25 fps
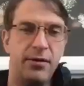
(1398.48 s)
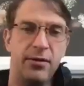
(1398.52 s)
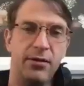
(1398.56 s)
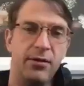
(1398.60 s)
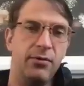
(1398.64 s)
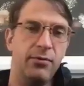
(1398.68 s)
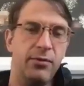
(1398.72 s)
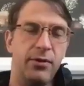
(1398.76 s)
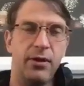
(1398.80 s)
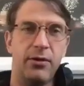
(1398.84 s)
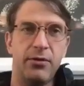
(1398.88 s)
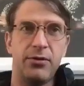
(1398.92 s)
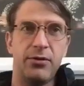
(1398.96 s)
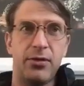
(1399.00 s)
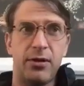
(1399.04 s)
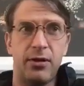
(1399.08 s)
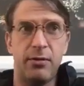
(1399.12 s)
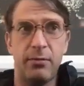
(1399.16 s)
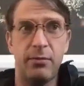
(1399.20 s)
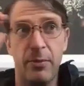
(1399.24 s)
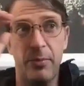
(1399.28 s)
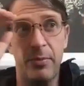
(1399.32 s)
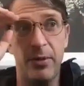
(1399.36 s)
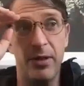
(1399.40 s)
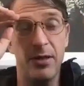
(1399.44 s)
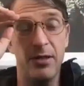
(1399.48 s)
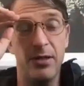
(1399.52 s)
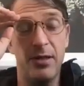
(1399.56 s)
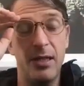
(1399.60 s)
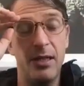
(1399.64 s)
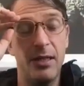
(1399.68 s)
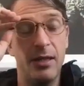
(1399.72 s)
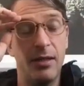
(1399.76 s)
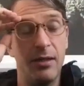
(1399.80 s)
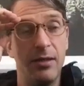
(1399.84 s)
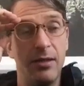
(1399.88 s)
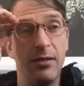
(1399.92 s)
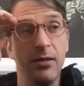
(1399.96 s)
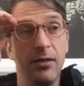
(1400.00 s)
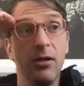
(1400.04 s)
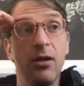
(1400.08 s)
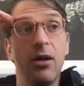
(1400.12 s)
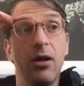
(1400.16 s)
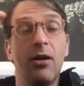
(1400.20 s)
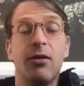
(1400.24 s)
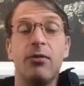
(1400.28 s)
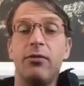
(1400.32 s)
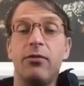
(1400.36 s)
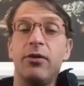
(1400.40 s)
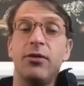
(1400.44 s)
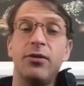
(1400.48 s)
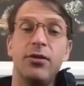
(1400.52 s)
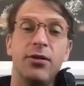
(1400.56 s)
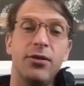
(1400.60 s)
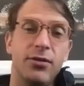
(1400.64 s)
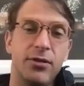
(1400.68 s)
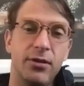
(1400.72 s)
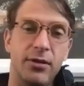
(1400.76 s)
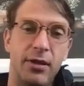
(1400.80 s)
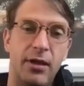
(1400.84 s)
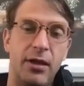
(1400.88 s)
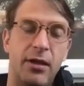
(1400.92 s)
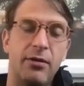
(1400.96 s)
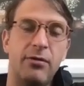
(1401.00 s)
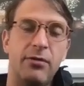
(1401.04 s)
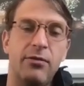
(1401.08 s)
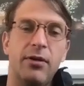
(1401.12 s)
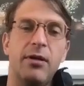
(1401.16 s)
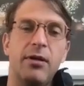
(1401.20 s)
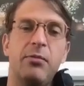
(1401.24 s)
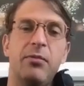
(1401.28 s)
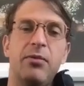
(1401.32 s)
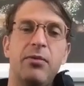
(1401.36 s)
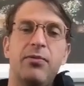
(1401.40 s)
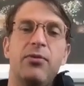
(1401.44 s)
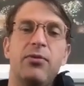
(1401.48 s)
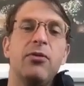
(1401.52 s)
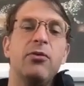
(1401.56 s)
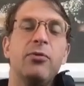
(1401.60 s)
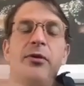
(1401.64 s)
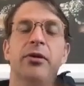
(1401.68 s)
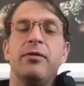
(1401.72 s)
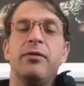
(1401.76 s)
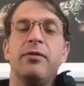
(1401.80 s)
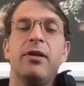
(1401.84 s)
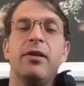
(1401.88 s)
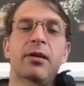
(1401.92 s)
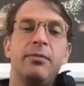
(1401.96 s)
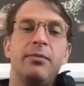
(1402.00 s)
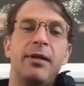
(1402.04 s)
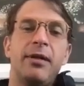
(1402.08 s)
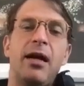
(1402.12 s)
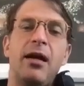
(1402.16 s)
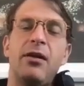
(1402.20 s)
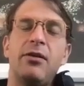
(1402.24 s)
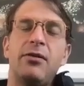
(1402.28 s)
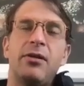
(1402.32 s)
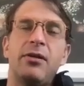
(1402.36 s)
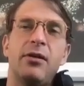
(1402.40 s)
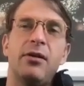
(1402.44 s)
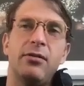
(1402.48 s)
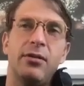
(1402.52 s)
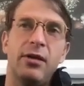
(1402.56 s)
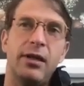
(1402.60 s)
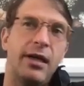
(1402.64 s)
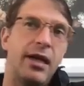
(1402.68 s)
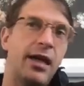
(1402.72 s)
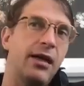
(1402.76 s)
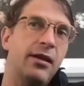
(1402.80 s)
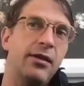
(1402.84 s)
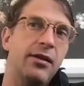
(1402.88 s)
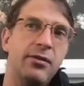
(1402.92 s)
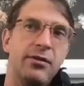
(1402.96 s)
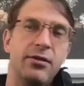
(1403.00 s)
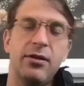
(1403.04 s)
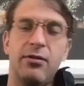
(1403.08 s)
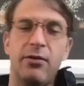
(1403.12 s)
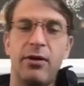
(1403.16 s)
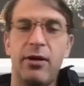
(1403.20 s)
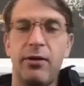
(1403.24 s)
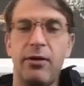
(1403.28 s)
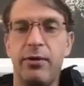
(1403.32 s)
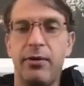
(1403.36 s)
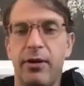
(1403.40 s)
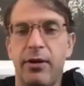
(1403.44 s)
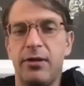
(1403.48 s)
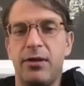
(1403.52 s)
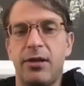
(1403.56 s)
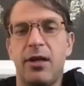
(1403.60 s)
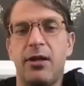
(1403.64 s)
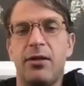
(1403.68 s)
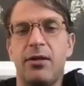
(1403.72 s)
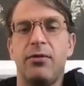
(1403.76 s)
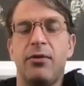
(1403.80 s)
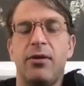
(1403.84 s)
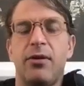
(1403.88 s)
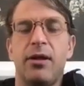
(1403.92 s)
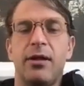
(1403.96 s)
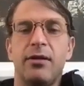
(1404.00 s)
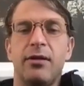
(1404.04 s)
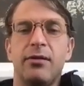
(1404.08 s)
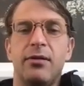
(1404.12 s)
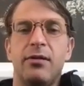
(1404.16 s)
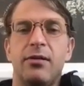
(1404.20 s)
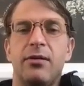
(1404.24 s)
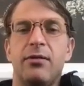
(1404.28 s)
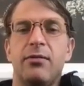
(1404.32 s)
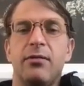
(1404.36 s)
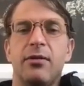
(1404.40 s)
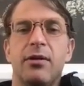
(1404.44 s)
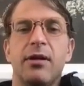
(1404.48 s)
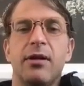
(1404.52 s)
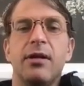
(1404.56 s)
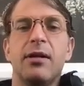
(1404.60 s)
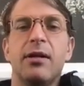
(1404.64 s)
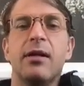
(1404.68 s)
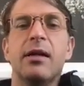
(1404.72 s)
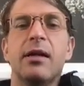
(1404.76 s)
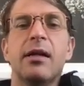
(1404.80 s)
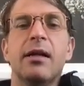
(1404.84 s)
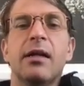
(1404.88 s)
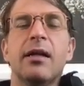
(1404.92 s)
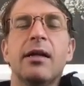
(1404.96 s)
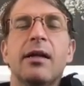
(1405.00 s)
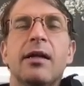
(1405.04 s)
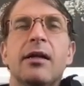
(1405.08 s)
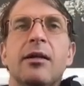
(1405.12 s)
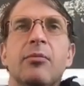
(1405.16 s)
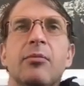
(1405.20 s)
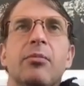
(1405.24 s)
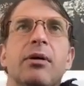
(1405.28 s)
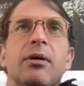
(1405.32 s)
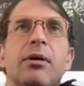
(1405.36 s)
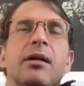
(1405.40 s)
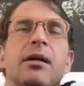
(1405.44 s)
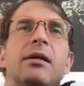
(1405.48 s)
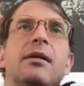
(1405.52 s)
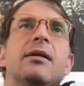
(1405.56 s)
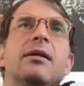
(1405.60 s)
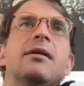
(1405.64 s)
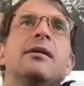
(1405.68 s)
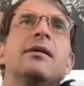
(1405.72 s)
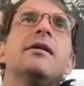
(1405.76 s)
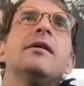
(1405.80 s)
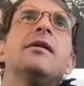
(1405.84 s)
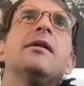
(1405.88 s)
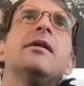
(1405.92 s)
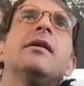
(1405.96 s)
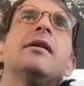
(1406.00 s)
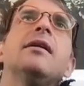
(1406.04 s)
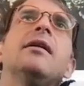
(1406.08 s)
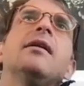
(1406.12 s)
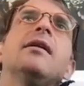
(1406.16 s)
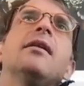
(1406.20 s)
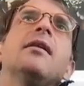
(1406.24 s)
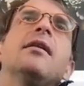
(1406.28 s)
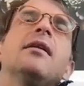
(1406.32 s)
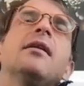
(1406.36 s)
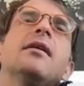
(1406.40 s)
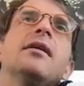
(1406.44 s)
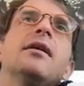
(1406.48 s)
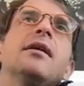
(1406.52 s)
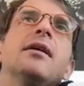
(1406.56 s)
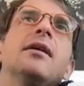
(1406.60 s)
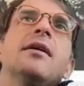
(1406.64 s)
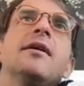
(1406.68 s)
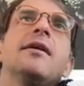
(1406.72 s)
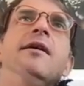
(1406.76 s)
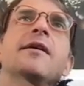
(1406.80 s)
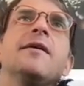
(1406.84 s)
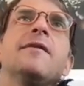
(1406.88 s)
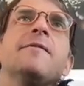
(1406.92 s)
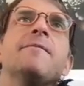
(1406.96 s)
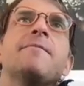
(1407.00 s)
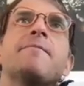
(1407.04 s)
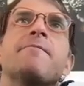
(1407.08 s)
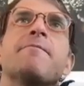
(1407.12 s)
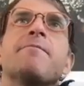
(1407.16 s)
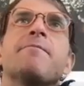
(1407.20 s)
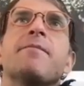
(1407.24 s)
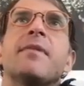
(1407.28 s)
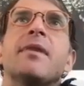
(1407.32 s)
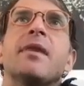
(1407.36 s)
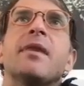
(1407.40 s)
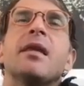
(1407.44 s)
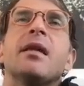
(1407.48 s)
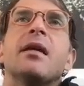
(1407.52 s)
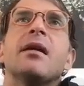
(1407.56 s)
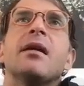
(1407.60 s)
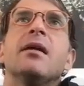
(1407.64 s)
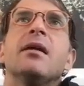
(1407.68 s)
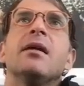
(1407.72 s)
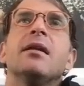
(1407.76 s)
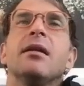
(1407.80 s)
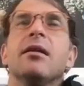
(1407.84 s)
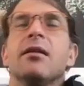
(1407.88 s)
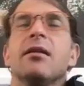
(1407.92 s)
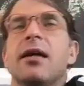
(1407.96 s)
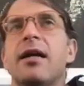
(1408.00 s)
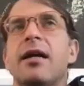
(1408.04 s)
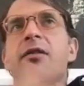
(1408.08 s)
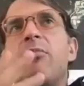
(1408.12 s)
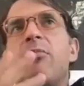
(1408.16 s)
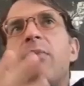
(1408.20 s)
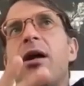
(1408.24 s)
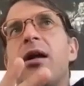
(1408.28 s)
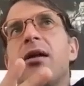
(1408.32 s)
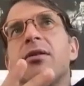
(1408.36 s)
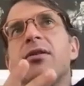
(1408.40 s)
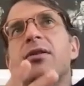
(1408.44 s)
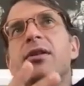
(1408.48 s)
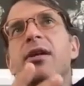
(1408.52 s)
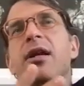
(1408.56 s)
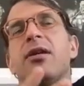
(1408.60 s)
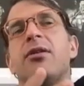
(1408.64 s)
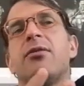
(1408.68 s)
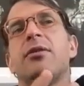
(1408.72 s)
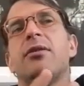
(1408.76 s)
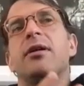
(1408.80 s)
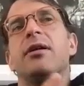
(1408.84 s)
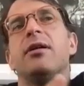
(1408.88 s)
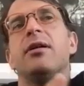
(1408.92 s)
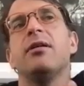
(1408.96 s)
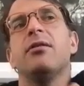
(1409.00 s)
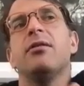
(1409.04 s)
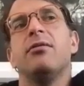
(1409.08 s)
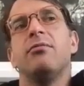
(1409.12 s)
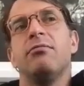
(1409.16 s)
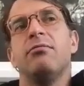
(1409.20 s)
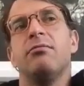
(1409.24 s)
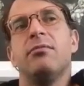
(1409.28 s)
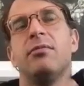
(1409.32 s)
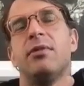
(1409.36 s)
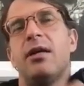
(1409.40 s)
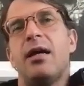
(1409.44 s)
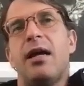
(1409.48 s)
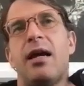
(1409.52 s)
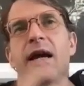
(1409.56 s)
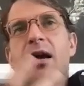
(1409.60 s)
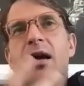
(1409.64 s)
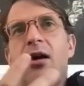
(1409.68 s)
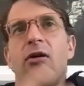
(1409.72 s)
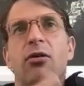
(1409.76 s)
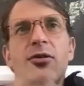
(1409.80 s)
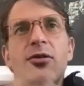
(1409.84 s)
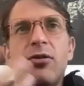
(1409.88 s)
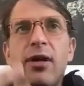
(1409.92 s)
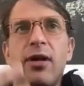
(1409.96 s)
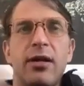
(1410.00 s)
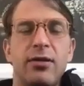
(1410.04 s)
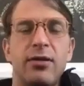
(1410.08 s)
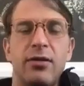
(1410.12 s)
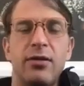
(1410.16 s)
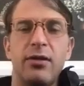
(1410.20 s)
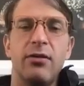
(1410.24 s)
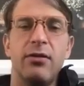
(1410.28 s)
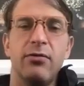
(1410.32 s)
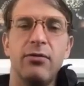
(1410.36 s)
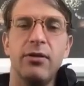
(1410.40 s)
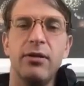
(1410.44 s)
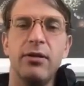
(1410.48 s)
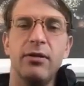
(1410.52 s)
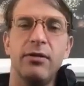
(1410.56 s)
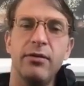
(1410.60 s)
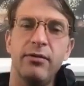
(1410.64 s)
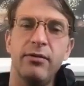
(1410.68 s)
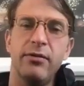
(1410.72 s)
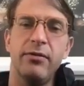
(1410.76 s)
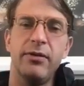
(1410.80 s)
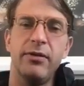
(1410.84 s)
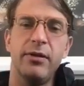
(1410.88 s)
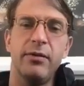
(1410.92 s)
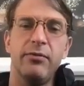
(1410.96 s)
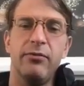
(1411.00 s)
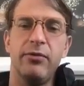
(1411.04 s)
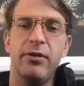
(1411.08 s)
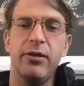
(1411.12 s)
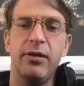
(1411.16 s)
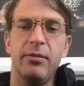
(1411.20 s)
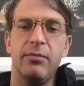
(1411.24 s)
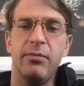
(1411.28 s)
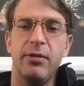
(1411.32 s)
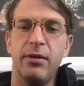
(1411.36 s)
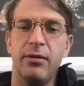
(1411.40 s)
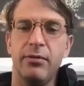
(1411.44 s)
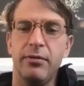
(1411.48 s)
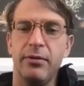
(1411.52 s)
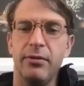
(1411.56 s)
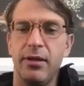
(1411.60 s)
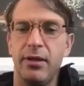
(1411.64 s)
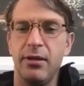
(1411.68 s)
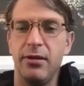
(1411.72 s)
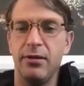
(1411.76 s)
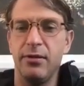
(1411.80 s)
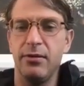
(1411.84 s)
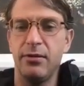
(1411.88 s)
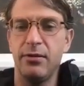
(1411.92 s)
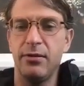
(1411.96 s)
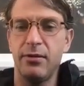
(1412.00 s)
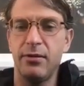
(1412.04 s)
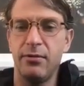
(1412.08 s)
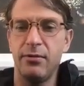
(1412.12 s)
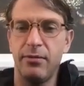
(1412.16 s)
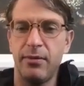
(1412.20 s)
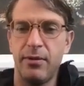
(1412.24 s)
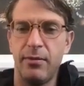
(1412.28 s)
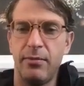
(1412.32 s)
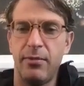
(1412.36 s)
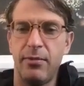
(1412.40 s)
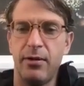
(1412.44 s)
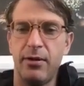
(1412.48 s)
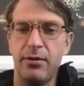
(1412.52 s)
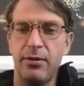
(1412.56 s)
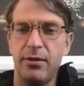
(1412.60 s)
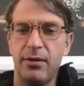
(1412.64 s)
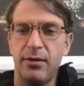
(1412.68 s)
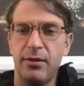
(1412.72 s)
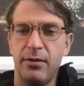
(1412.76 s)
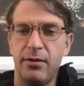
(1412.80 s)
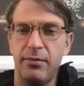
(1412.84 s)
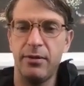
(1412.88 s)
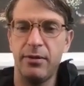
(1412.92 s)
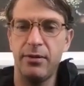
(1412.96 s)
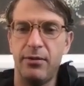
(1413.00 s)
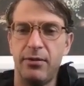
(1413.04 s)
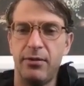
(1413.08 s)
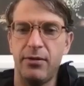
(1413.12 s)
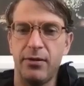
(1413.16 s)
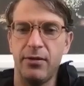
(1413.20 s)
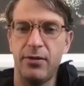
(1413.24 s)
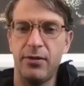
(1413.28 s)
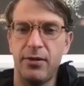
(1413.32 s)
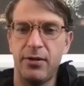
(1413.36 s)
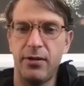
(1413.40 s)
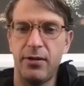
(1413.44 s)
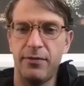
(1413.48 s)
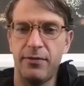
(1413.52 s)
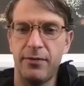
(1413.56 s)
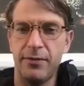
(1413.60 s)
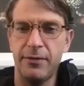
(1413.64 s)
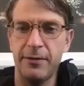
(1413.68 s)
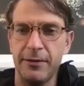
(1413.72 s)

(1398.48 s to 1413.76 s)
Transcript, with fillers: you know, when I was starting my PhD, I did a lot of research on that, right? Before we developed Alice, I was like, hey, this is a great way to schedule things, right? But the the line of balance scheduling also has you know really really really big limitations. Apologies, I'm gonna turn this off.